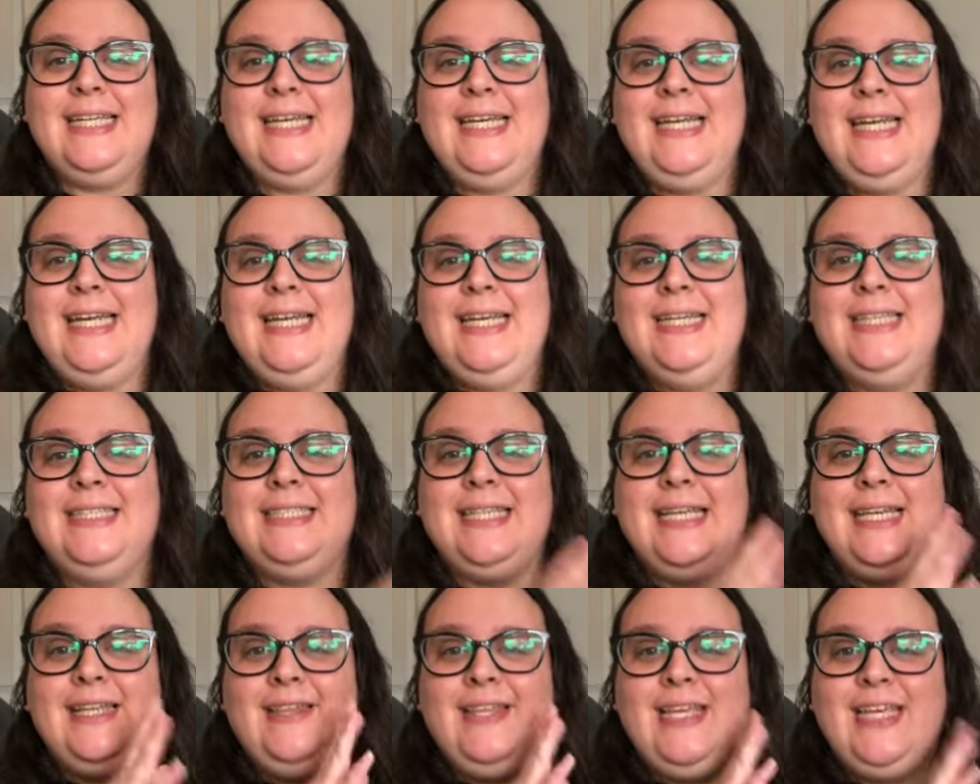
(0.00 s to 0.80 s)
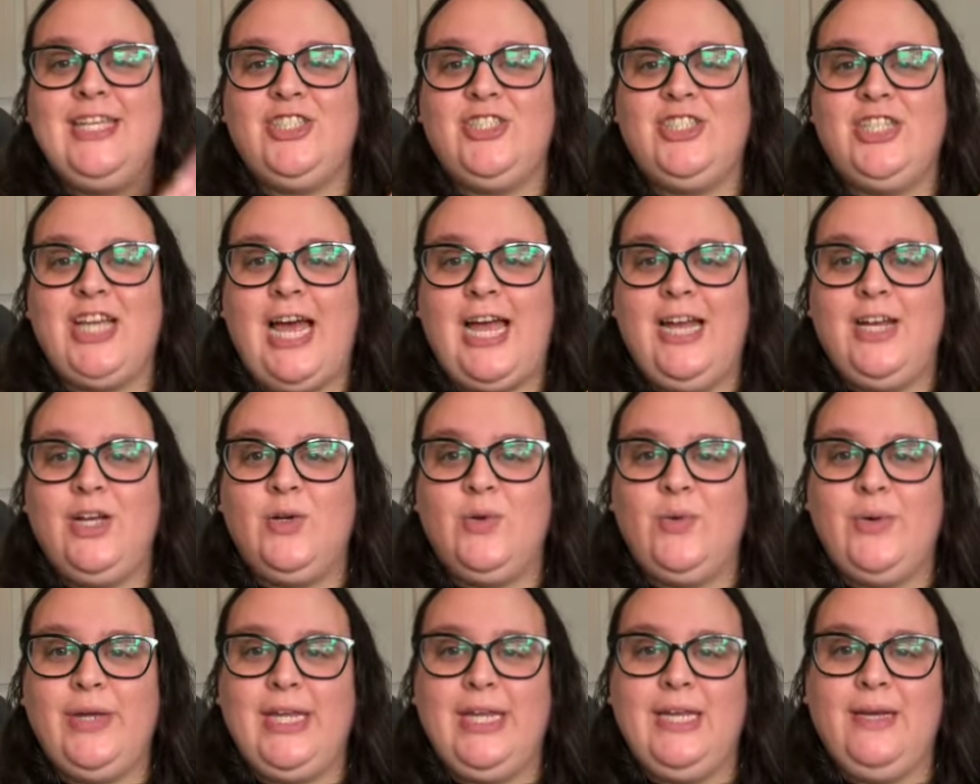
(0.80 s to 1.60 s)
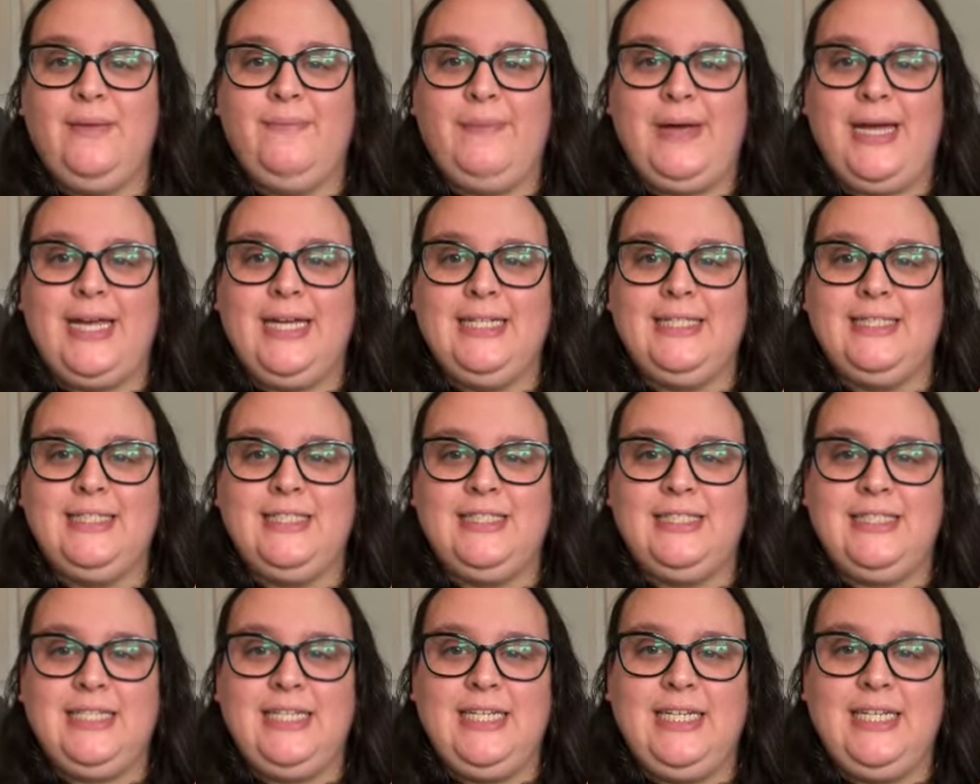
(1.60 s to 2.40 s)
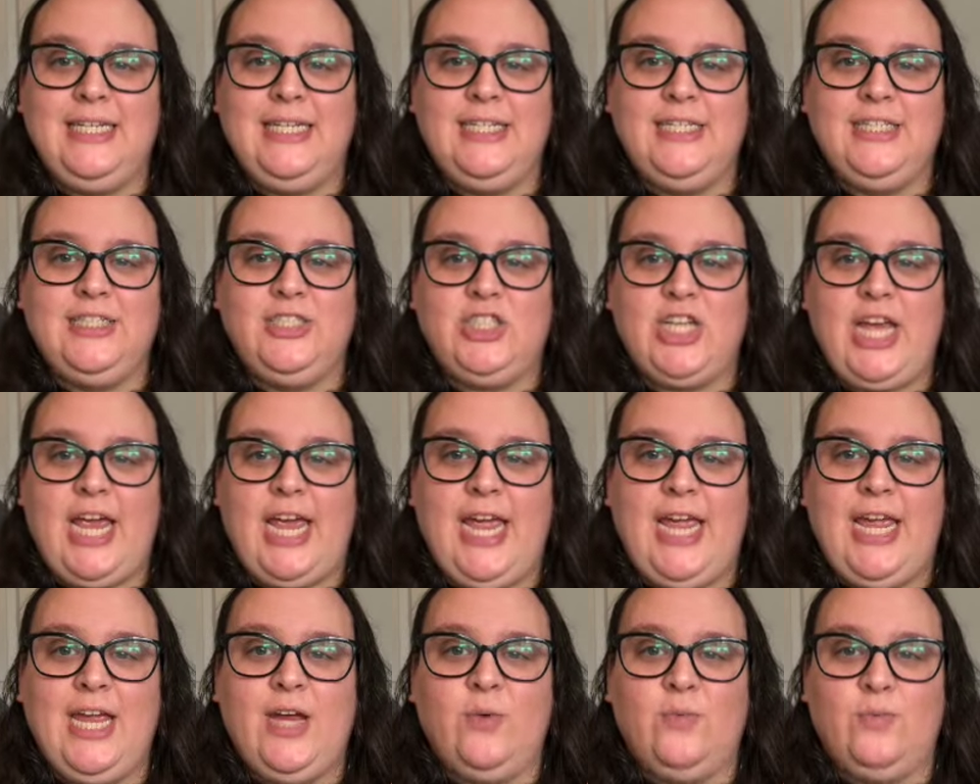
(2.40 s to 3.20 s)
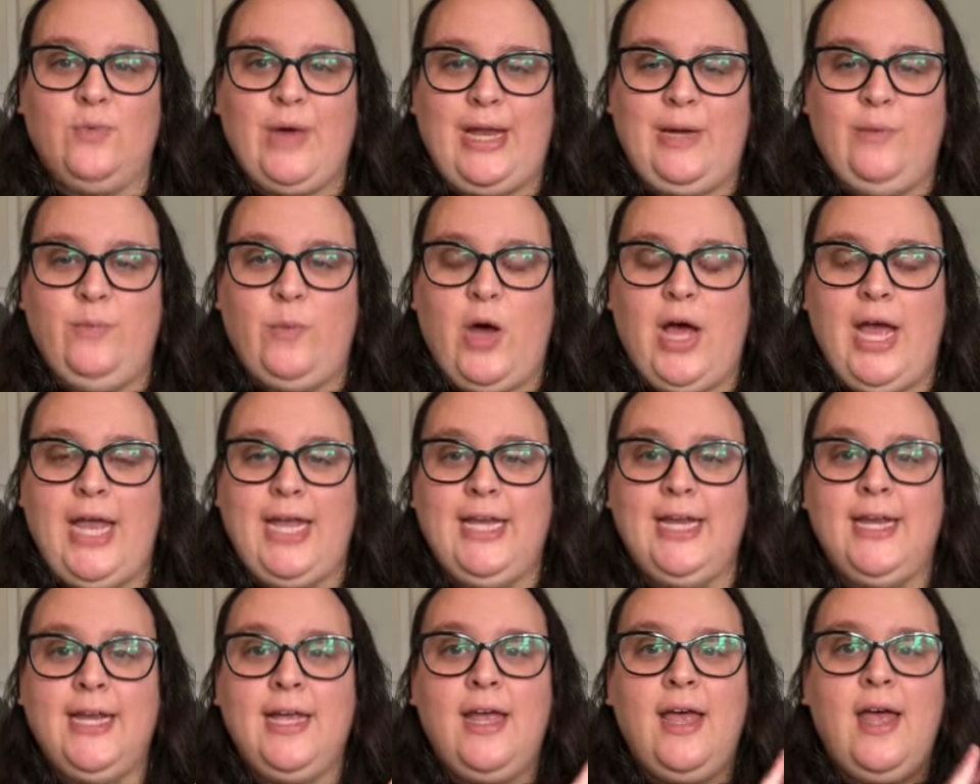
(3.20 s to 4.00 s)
and it is The Shadow Queen by C.J. Redwine.